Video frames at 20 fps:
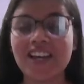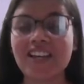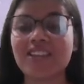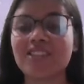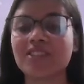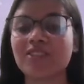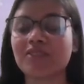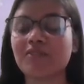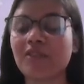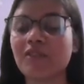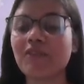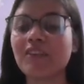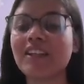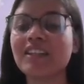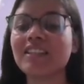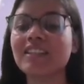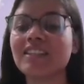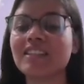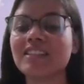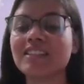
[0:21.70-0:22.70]
So
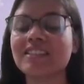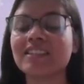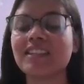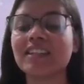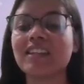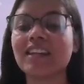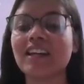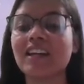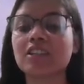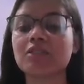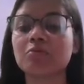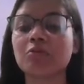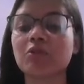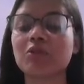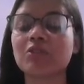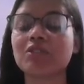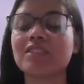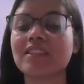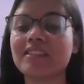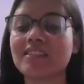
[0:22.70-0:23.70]
Swiflearn, it is India's
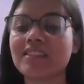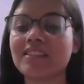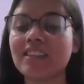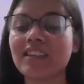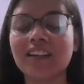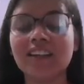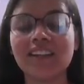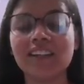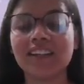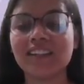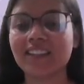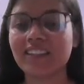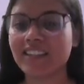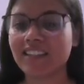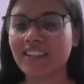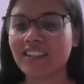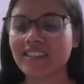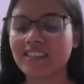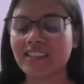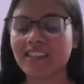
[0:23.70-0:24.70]
most sincere learning
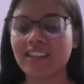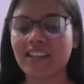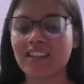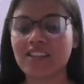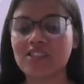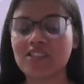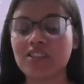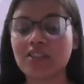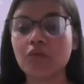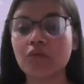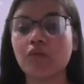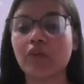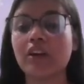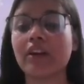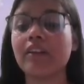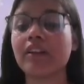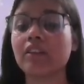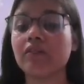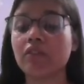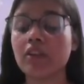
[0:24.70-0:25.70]
destination,
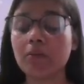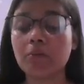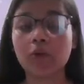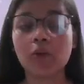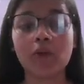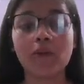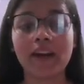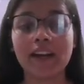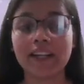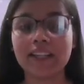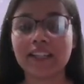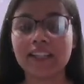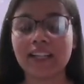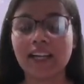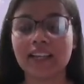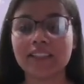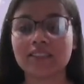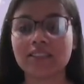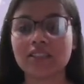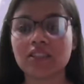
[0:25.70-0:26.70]
wherein we provide the
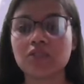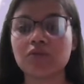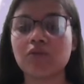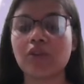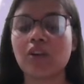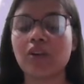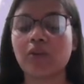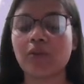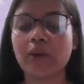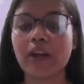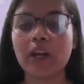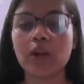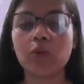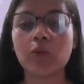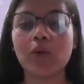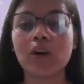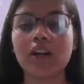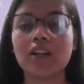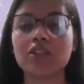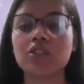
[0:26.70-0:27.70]
classes for grade
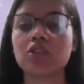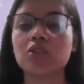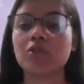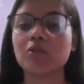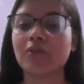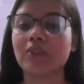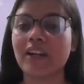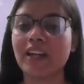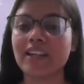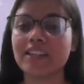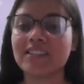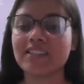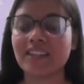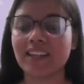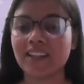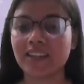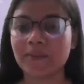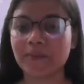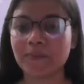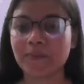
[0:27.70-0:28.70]
1 to grade 10.
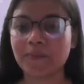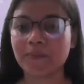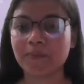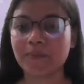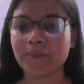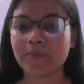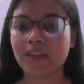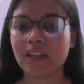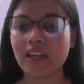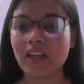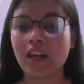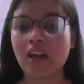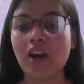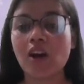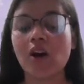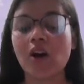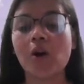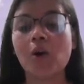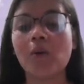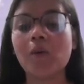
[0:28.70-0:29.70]

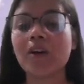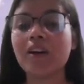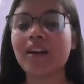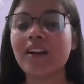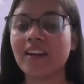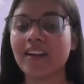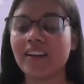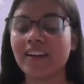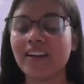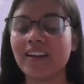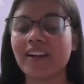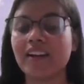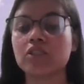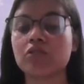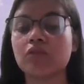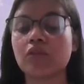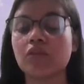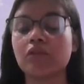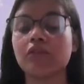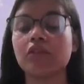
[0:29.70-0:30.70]
Over here at
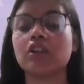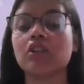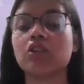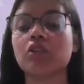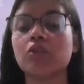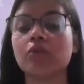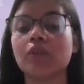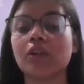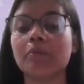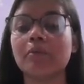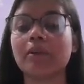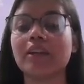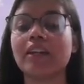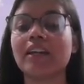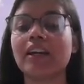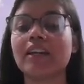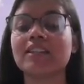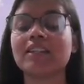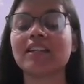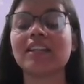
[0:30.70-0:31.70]
Swiflearn, you will be
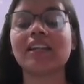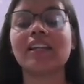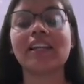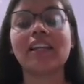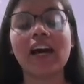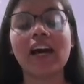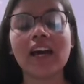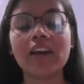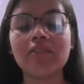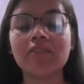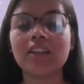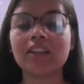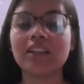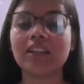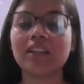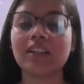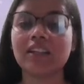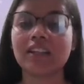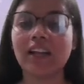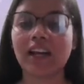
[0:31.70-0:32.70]
getting live and
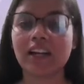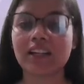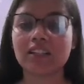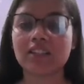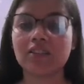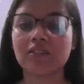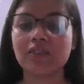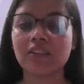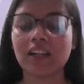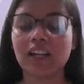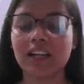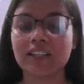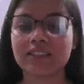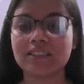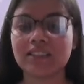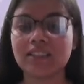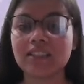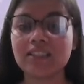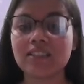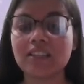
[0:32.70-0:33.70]
interactive
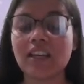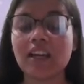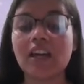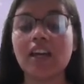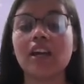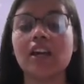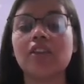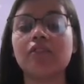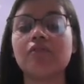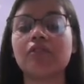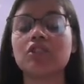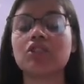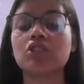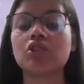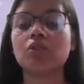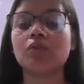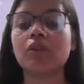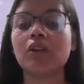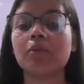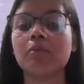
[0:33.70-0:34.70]
classes in which
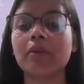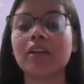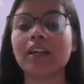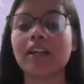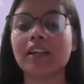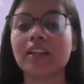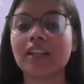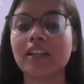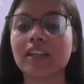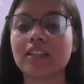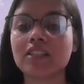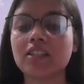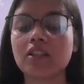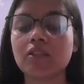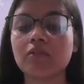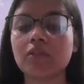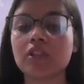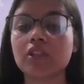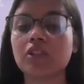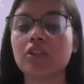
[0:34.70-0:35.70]
you will be connecting
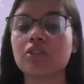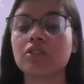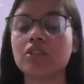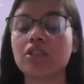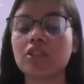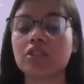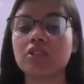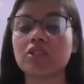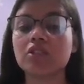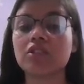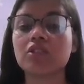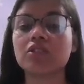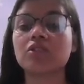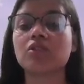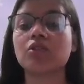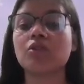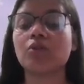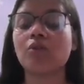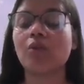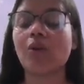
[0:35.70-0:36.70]
with your teachers
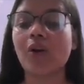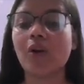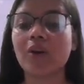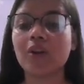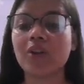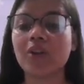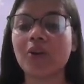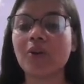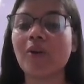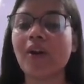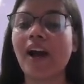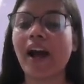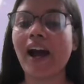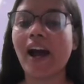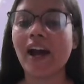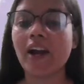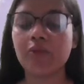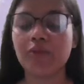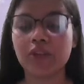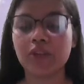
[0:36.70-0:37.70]
through audio
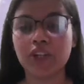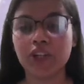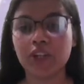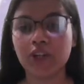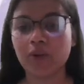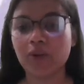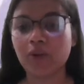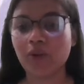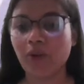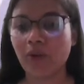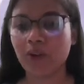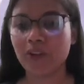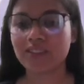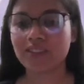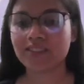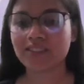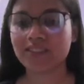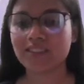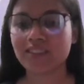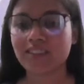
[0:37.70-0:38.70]
and video
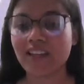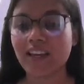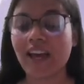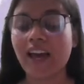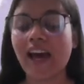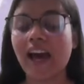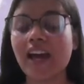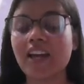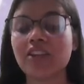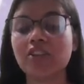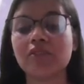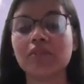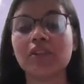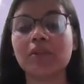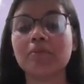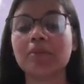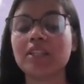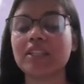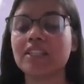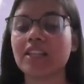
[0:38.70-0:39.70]
calls, and you will
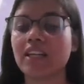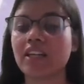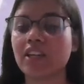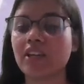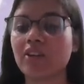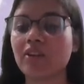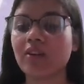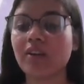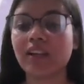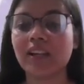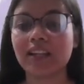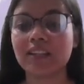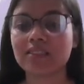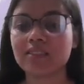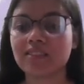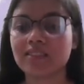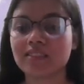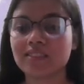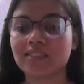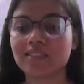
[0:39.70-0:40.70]
be taking your
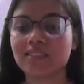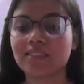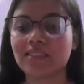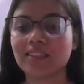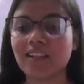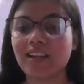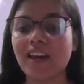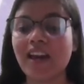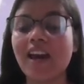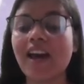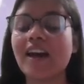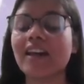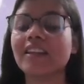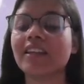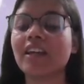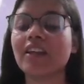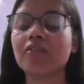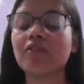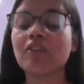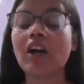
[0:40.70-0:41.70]
lessons.
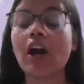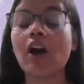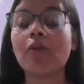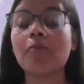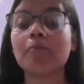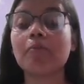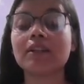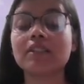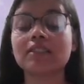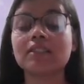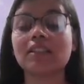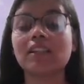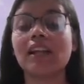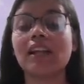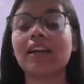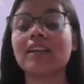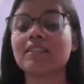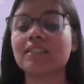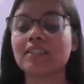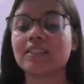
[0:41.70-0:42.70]
Then we have
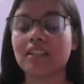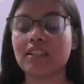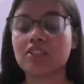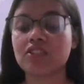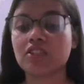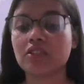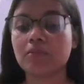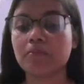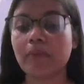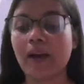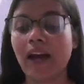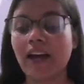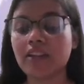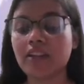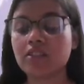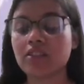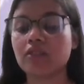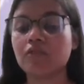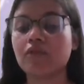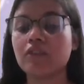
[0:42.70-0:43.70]
personalized attention badge
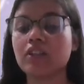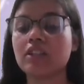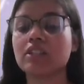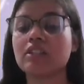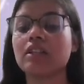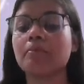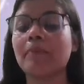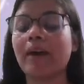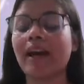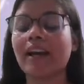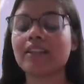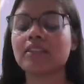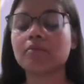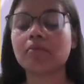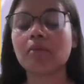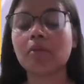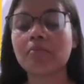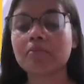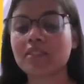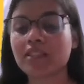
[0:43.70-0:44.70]
in which
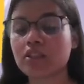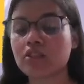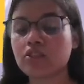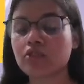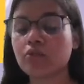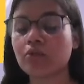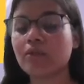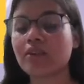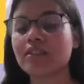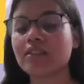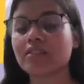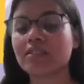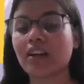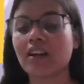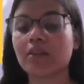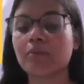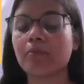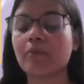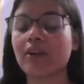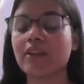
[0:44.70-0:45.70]
maximum 6 students
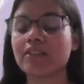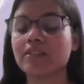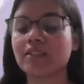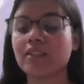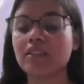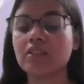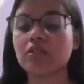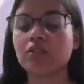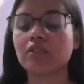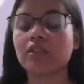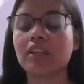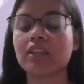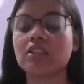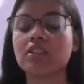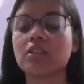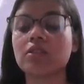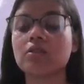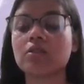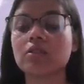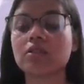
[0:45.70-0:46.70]
are present so that
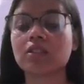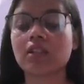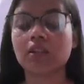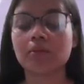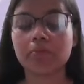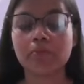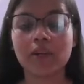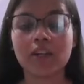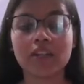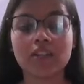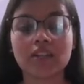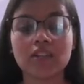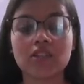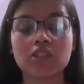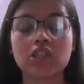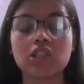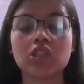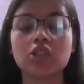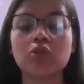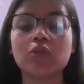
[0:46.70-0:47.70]
teachers can pay
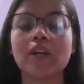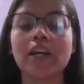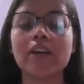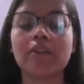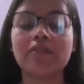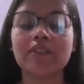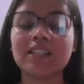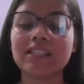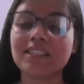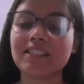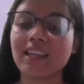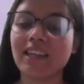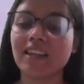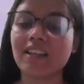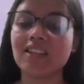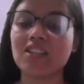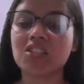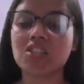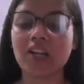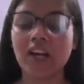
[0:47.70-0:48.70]
attention to every
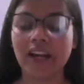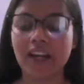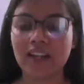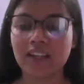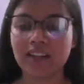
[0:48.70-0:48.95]
single child.